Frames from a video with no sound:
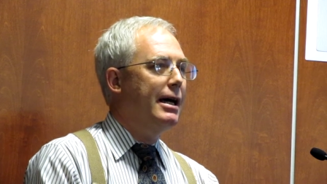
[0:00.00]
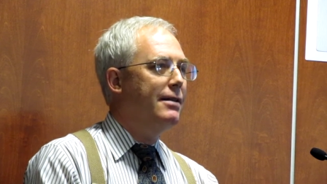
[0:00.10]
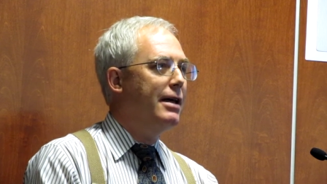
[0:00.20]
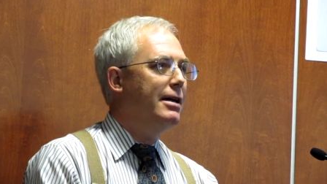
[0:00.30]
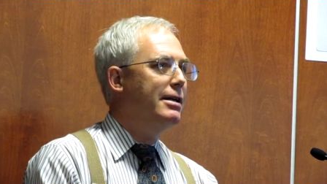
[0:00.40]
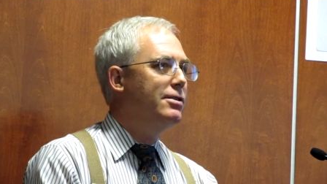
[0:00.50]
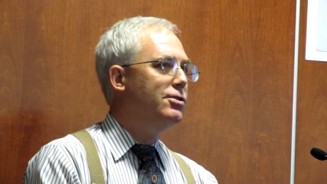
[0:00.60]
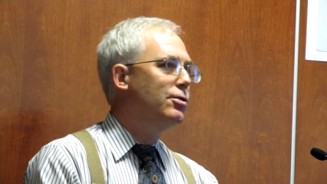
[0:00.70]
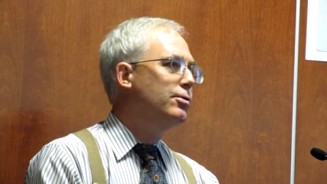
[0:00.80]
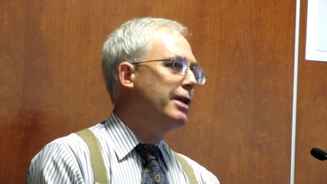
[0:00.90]
and then he
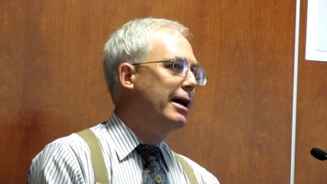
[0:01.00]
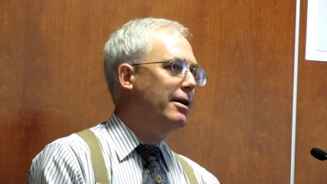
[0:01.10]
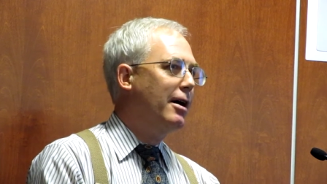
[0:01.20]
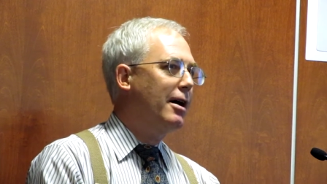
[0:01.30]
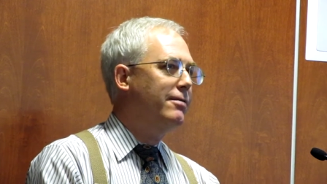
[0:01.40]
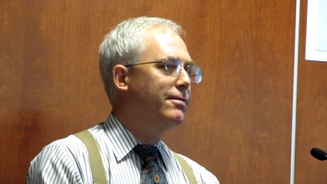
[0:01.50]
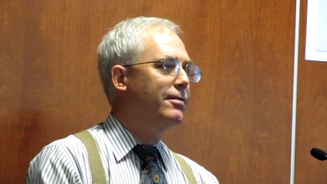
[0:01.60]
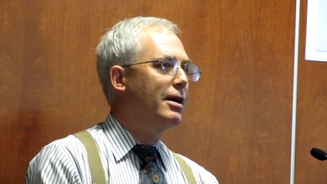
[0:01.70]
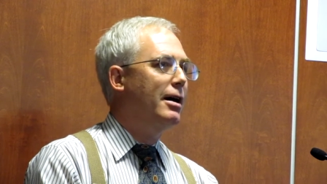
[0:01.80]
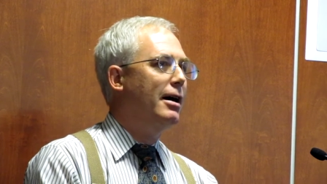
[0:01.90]
sold that off,
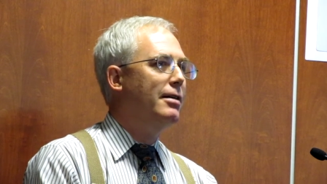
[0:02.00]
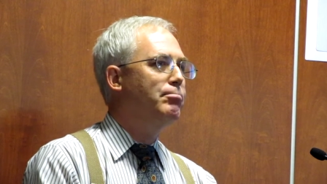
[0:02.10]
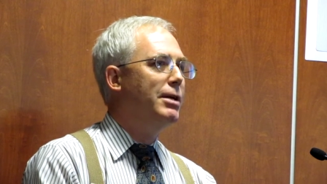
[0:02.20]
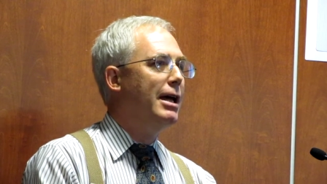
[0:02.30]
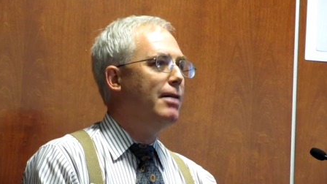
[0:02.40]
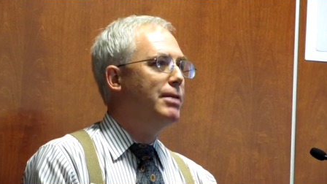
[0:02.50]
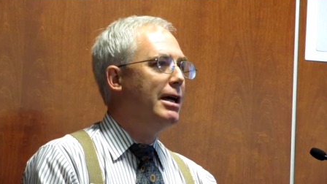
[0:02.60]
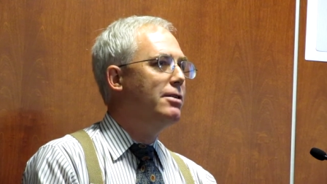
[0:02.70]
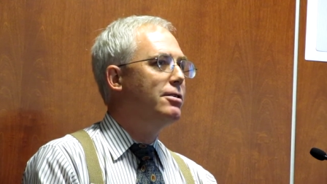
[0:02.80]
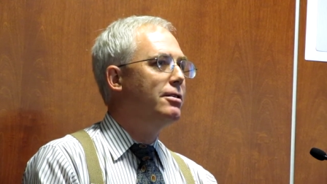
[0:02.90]
uh, became an
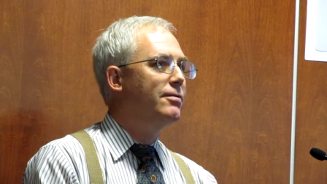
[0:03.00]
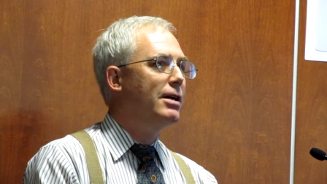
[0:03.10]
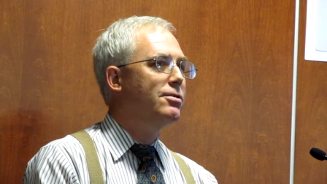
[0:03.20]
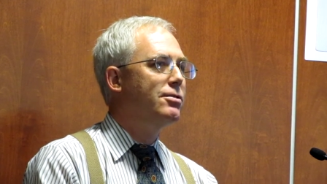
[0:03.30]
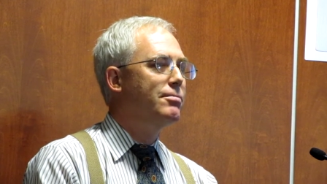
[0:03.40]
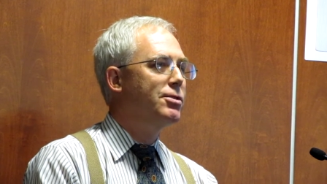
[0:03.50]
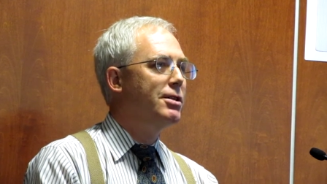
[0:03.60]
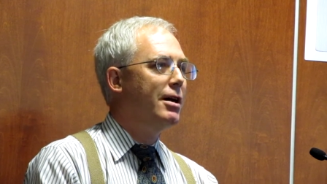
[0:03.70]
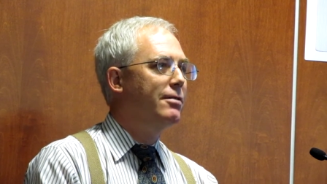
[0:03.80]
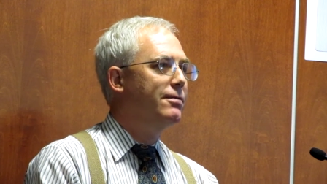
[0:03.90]
angel investor
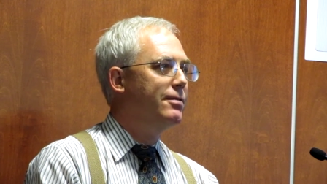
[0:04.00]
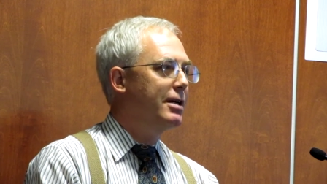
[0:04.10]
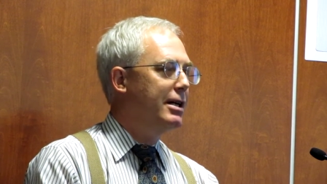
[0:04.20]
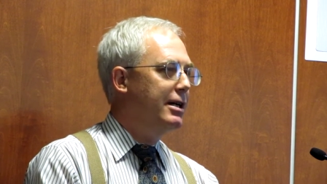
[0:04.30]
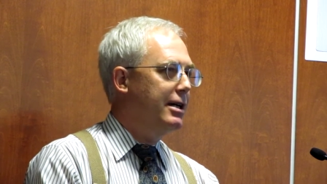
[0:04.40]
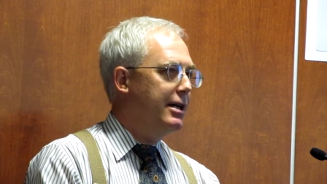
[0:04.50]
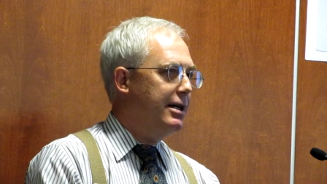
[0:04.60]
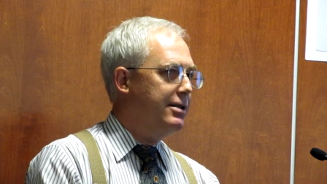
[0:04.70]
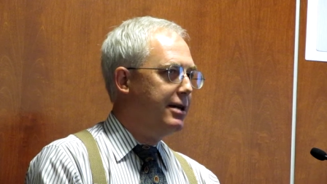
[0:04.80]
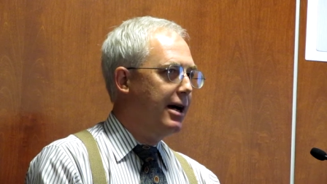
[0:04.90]
himself.
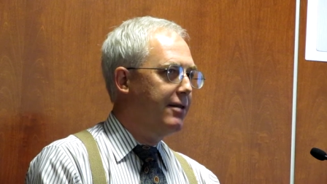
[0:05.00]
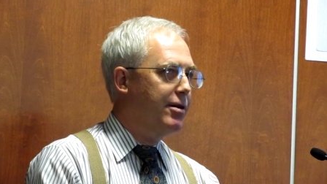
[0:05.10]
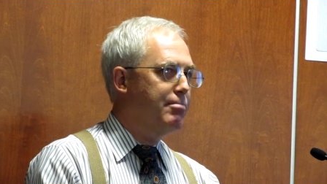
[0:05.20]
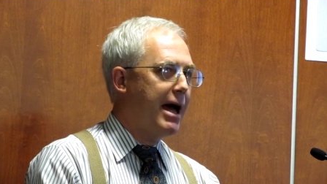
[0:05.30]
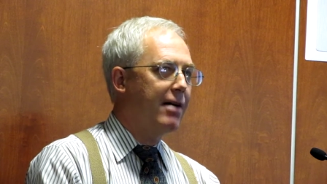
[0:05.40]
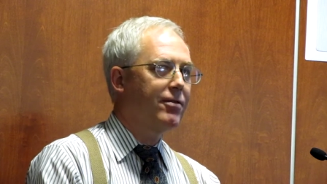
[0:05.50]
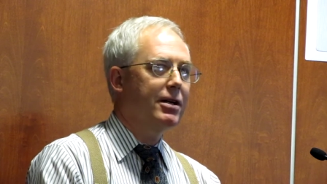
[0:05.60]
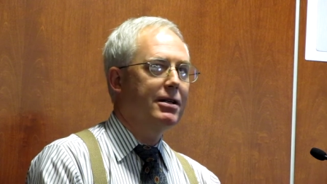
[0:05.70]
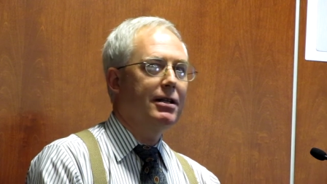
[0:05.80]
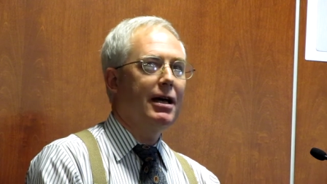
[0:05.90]
He's kind of a
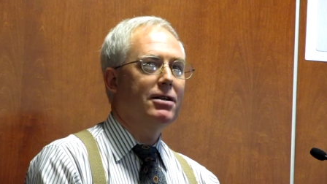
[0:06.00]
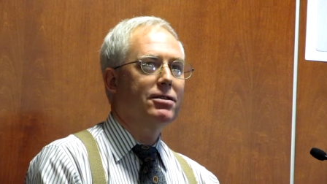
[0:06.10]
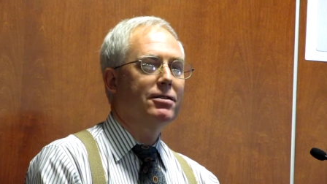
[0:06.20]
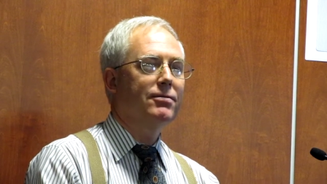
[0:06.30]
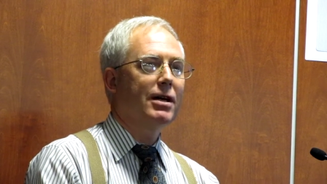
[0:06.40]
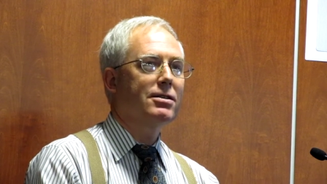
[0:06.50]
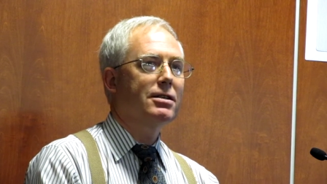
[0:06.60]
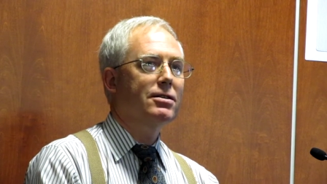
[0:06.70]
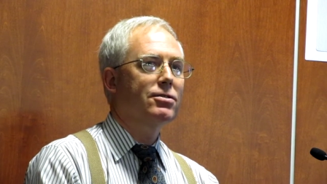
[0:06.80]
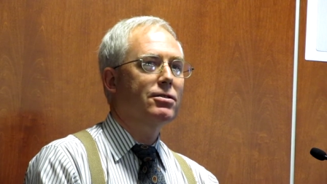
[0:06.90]
maverick in the angel
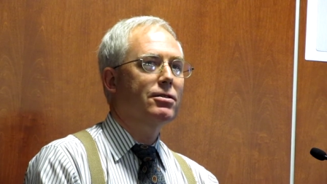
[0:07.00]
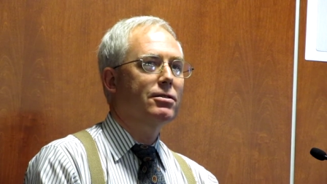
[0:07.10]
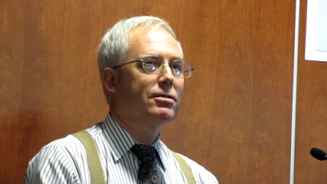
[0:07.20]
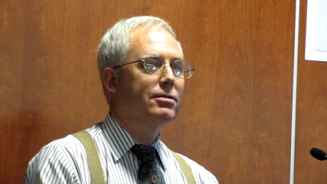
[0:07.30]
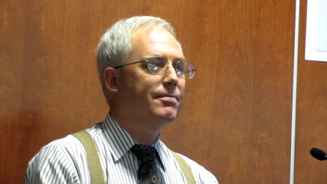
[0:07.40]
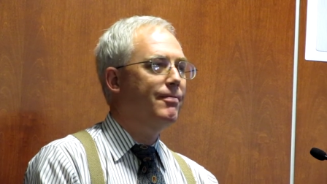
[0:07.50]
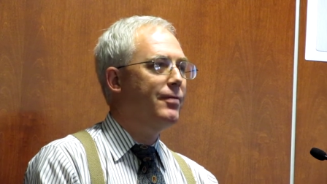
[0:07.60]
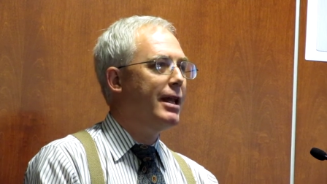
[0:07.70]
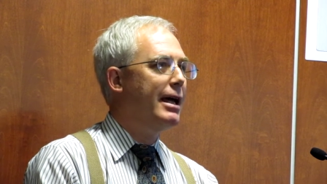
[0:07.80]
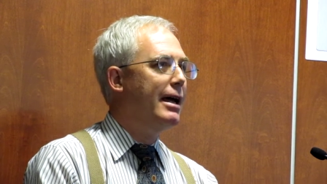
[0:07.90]
investing circle,
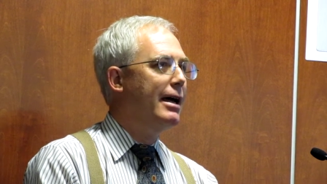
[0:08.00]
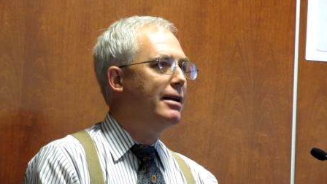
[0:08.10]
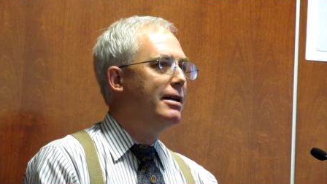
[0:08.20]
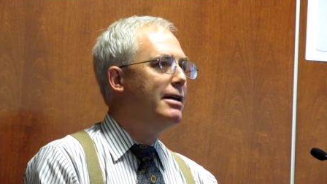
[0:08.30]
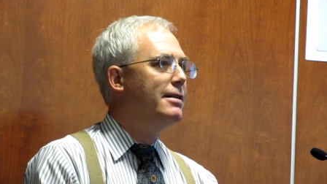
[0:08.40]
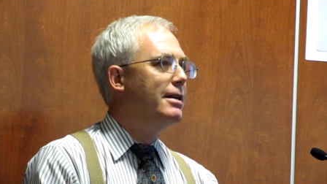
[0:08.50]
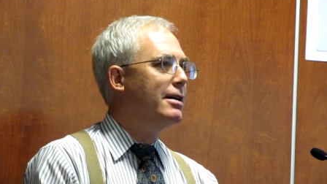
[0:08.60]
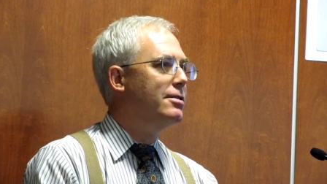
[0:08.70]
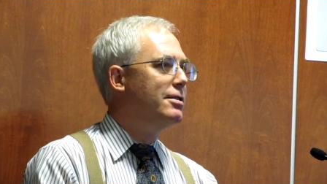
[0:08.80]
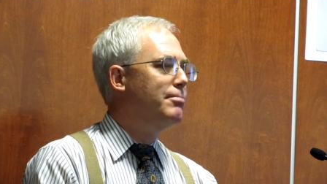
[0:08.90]
and he
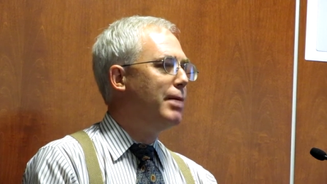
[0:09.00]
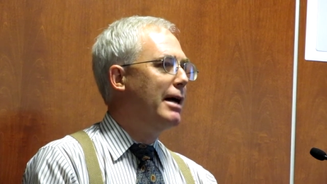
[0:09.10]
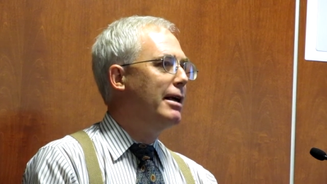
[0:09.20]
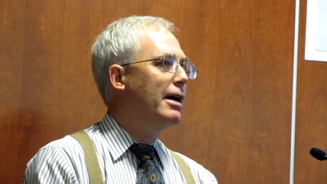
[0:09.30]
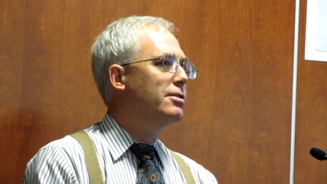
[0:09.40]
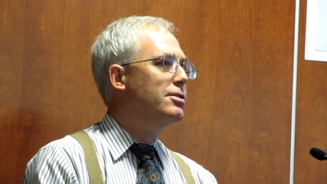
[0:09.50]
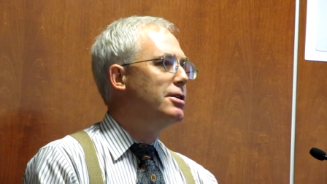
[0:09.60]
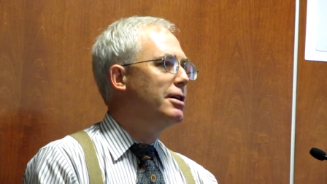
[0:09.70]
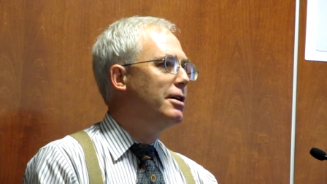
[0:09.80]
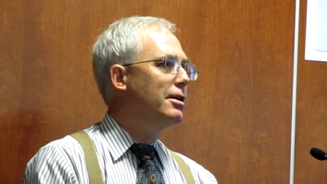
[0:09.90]
thinks that by next
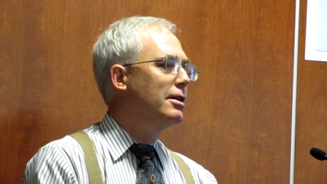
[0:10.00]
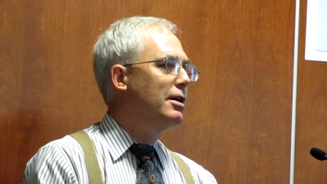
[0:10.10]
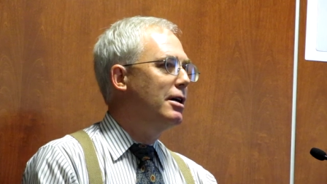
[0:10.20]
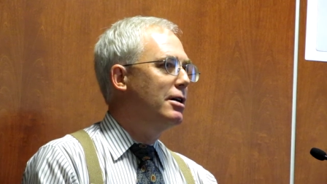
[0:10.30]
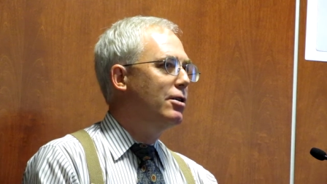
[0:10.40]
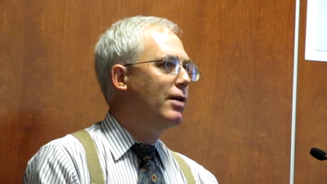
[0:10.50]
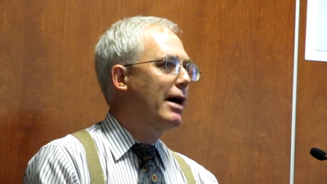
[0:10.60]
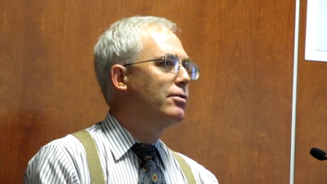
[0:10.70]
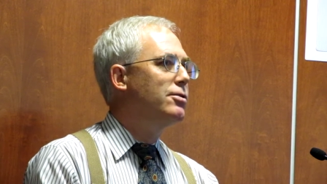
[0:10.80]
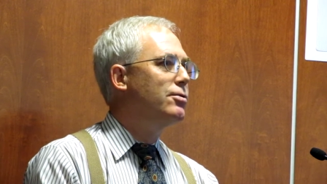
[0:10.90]
year,
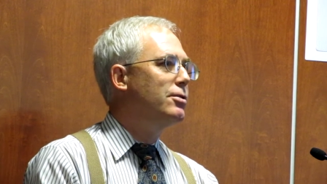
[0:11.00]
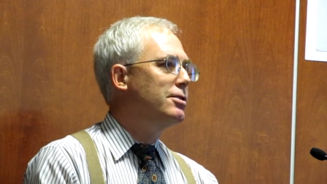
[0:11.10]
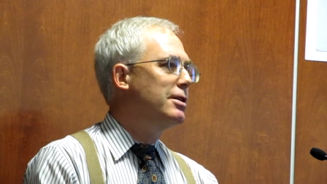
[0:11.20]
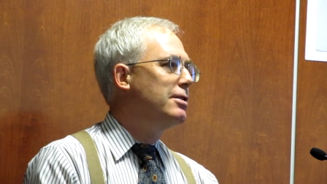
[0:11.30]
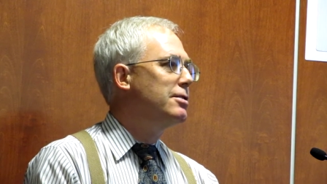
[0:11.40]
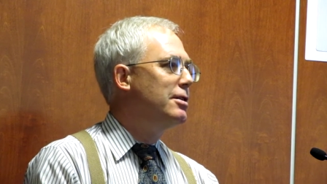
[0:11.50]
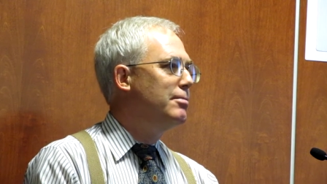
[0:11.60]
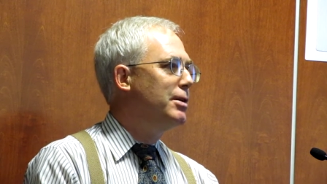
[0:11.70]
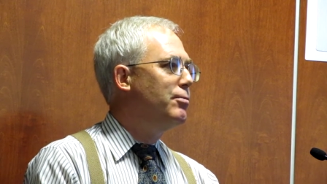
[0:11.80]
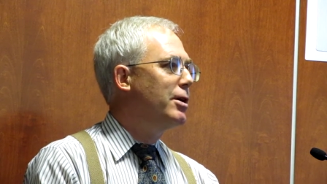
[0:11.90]
crowdsourcing is going
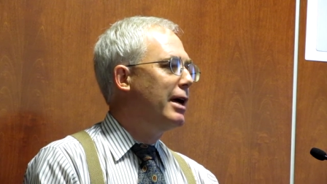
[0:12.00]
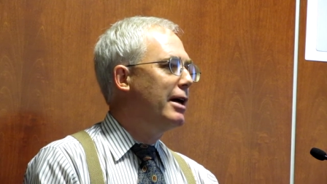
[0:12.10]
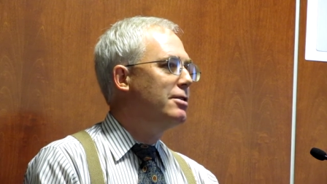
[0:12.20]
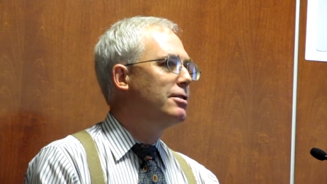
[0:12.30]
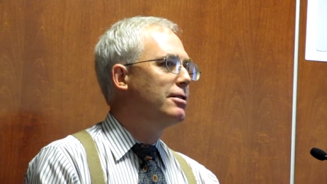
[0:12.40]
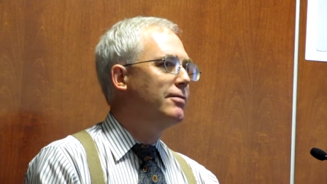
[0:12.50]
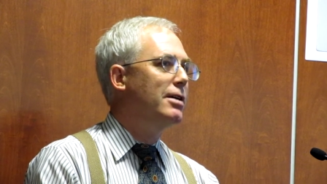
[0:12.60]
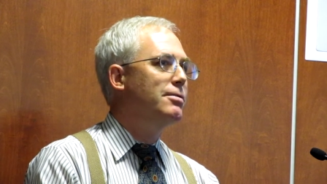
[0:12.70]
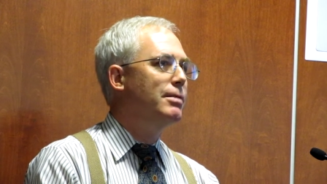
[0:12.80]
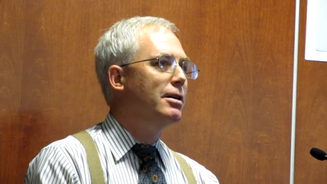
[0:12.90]
to be where angel
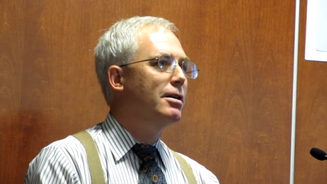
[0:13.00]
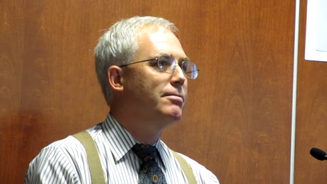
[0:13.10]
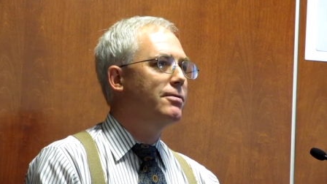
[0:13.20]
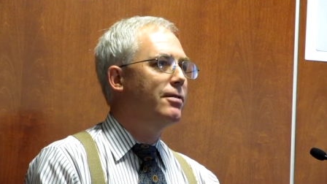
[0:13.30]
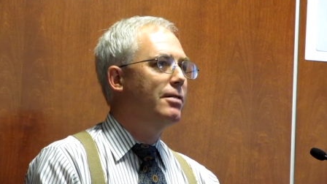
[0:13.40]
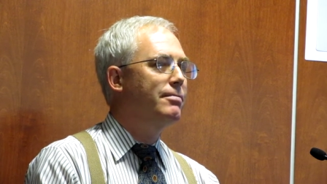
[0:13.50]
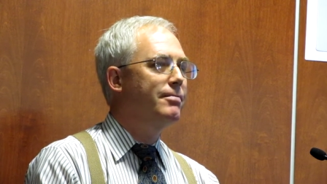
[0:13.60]
investment comes from.